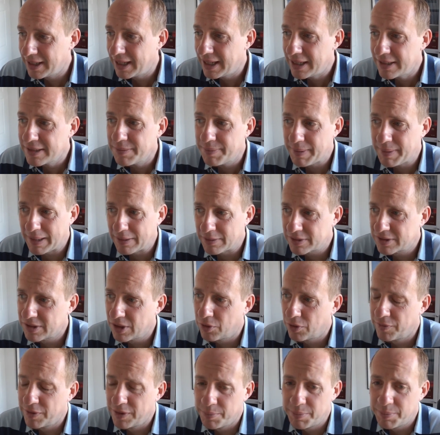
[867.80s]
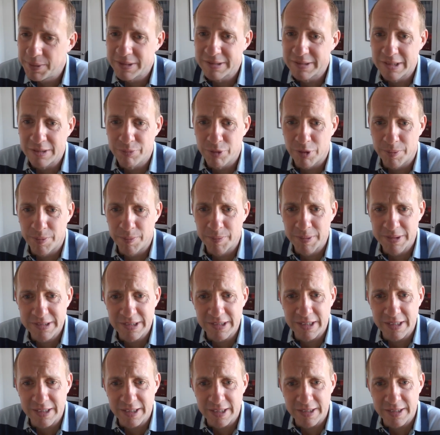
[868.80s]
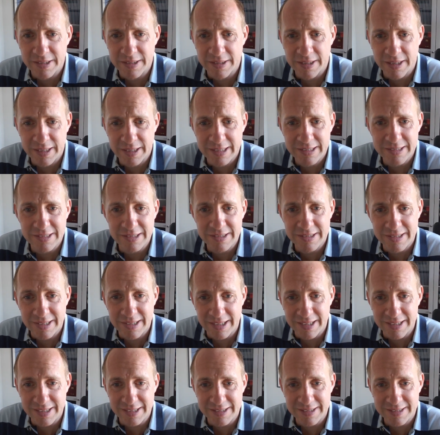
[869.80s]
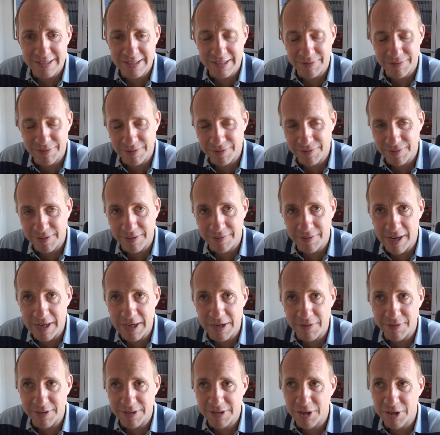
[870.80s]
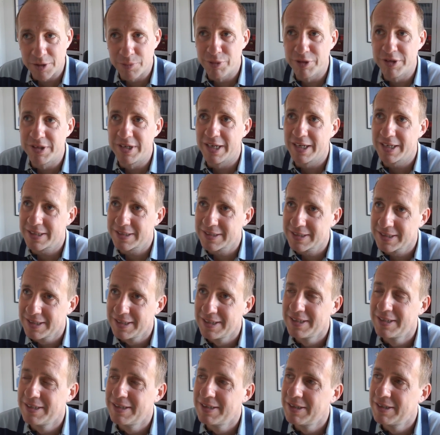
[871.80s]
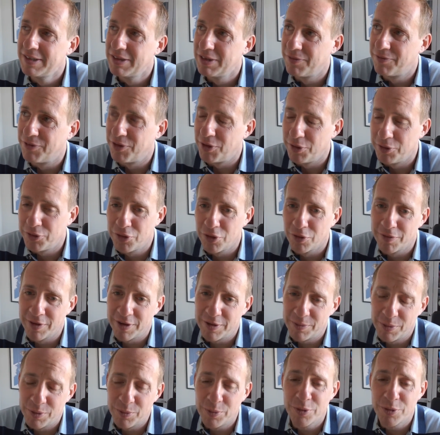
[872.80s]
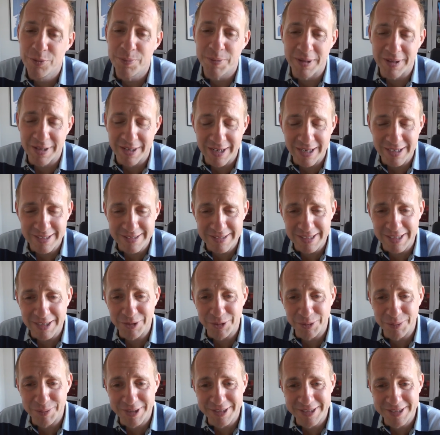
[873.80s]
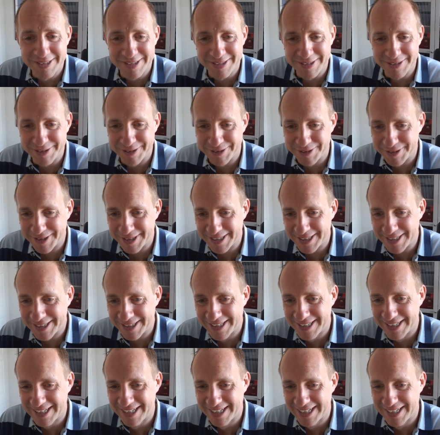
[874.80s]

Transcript: it is about solving the business problem, isn't it? And as you said, it's if any of us could predict the future of it, we would be the next Elon Musk or.